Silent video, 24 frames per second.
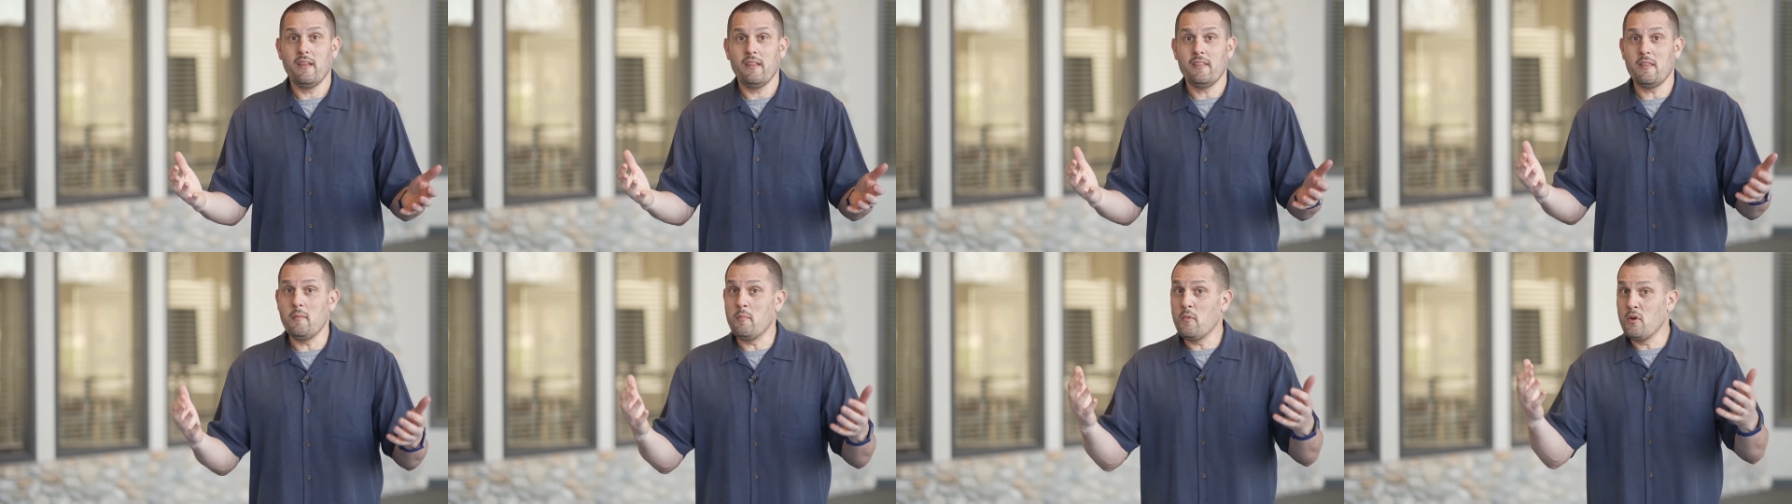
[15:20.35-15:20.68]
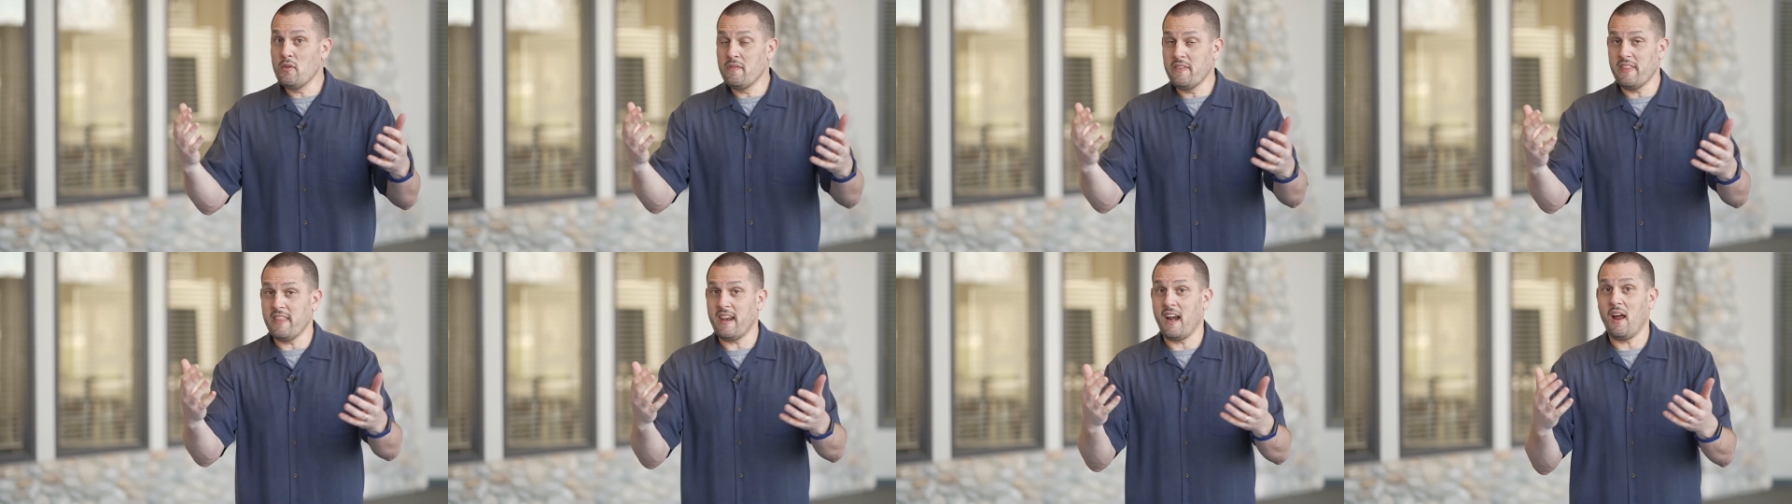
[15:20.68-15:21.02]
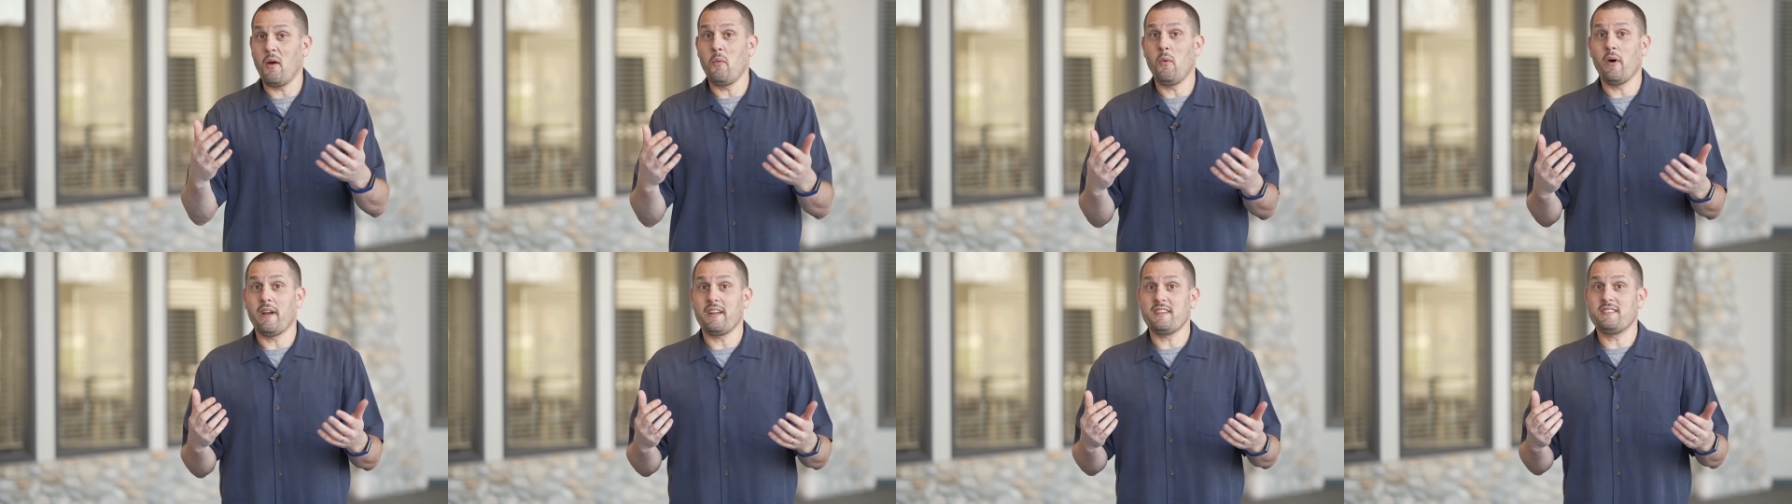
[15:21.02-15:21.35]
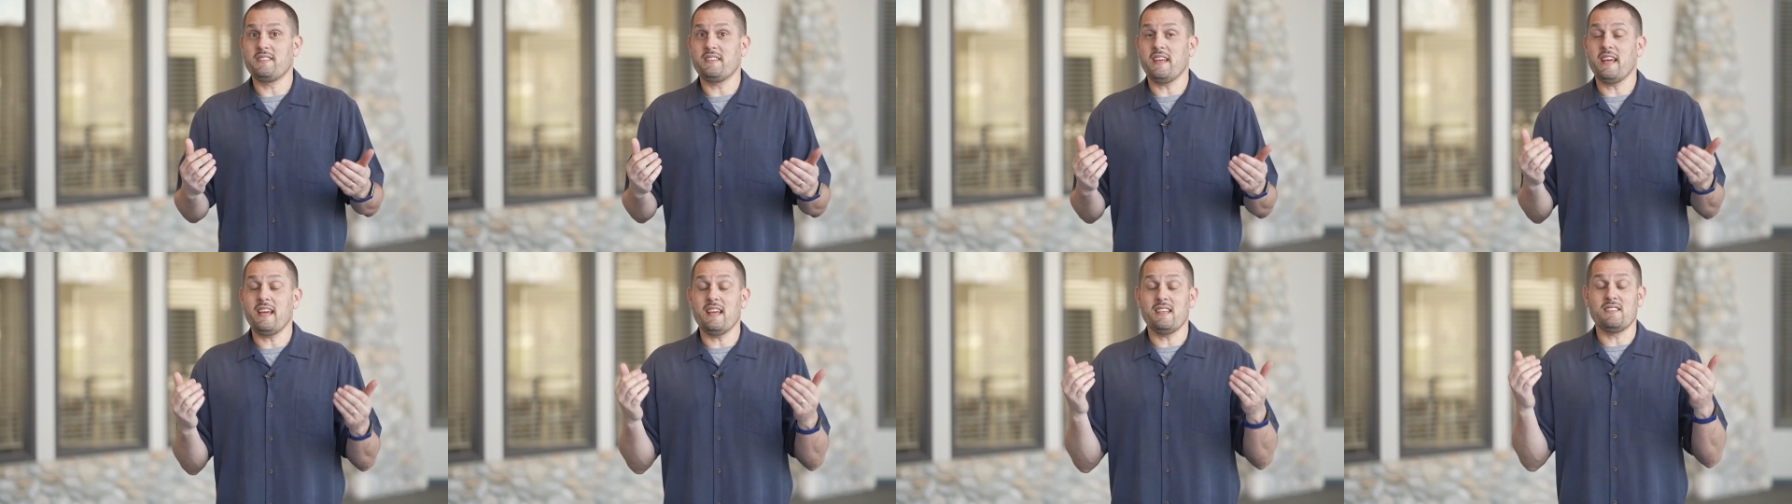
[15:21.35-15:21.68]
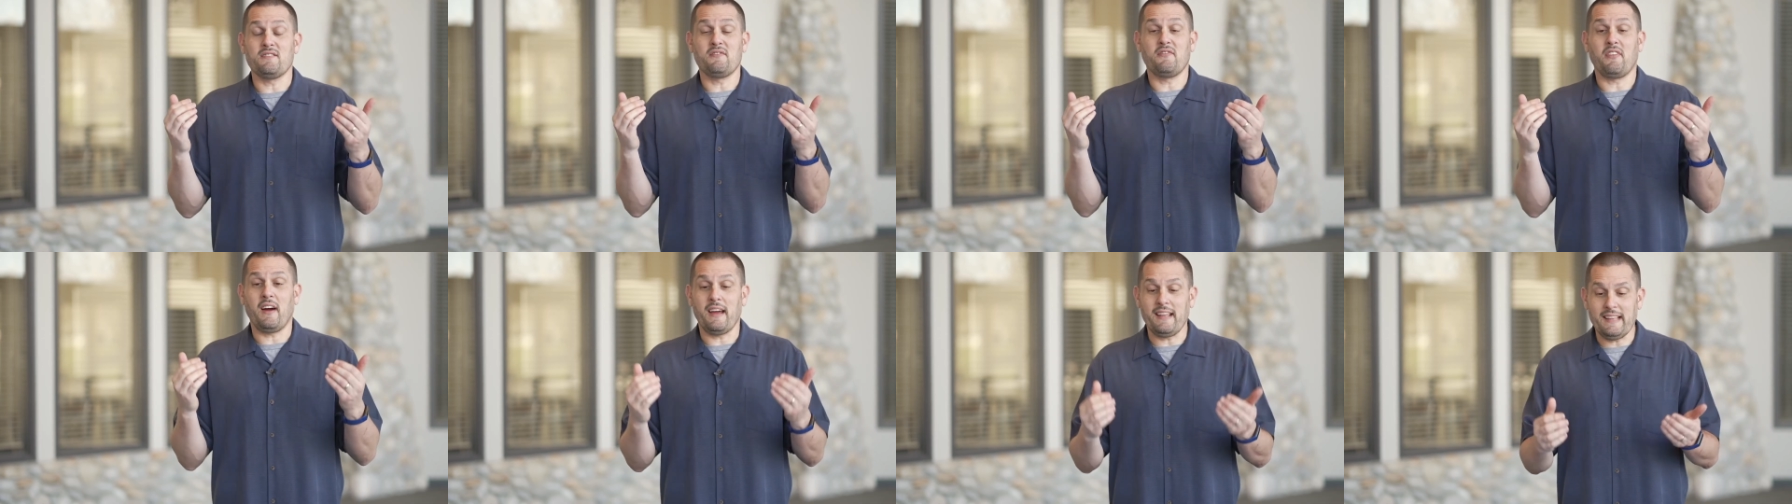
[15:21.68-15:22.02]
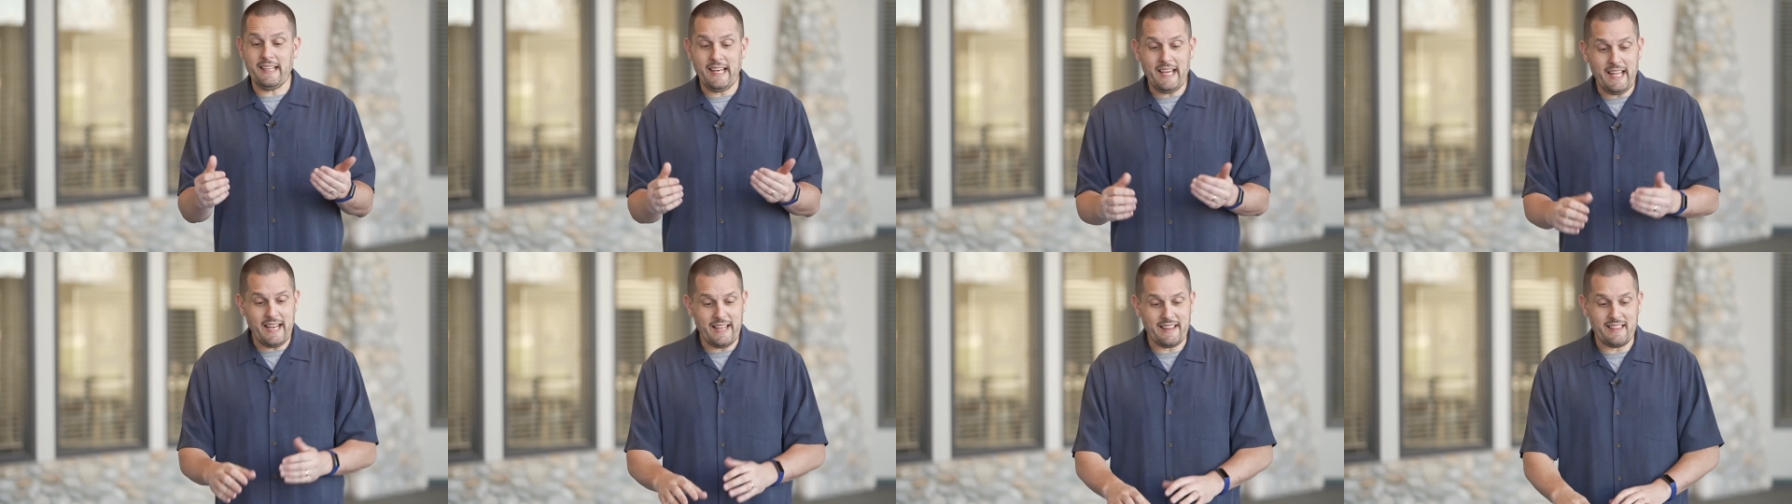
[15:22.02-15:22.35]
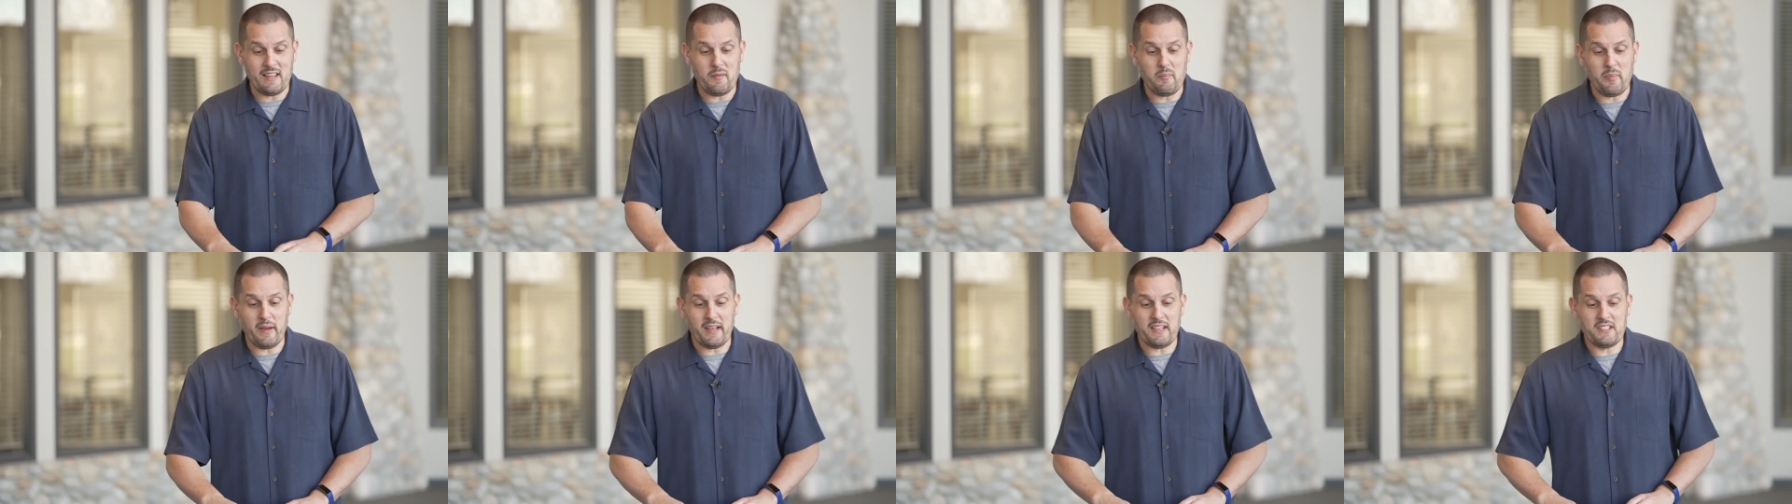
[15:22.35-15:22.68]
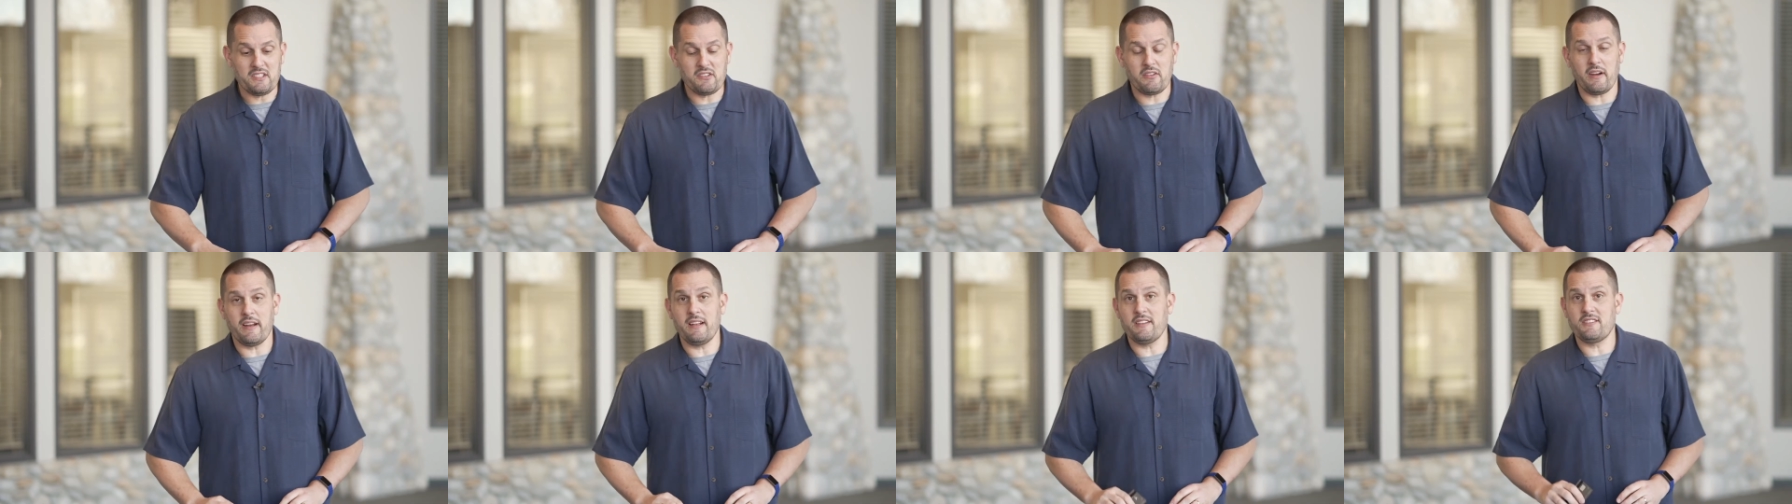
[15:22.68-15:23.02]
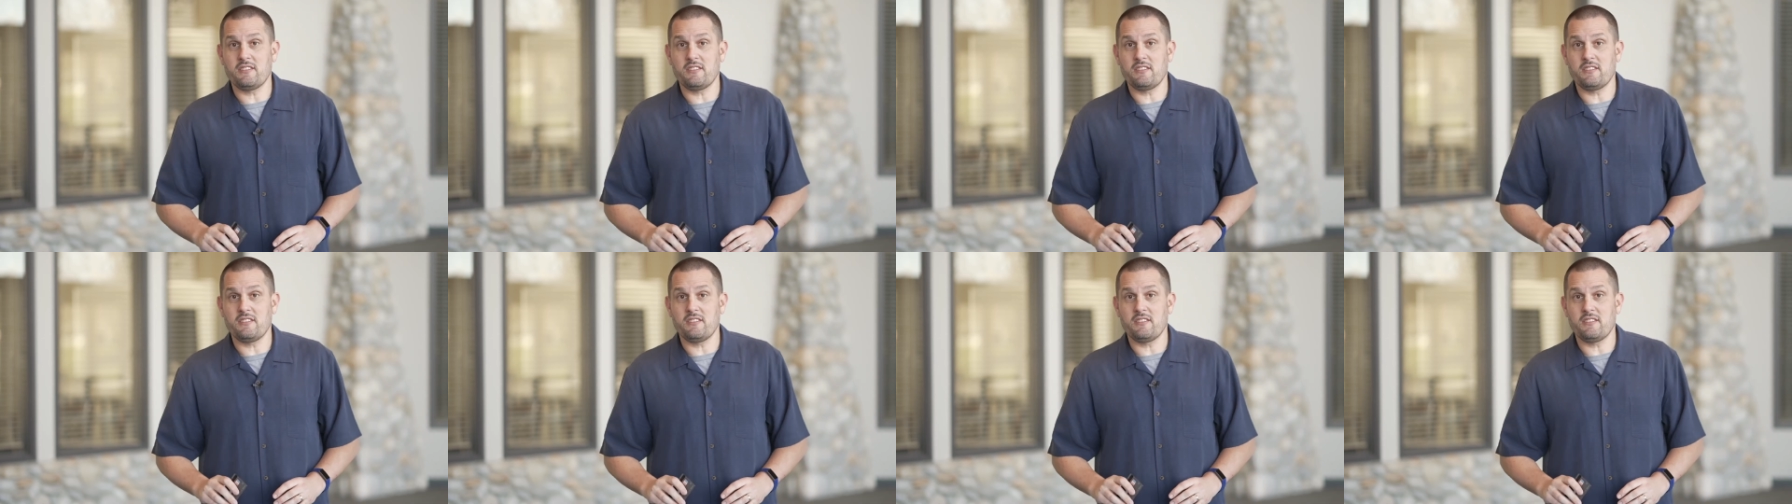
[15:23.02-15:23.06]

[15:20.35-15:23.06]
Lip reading: The movie that I want to see is finally hitting the big screen.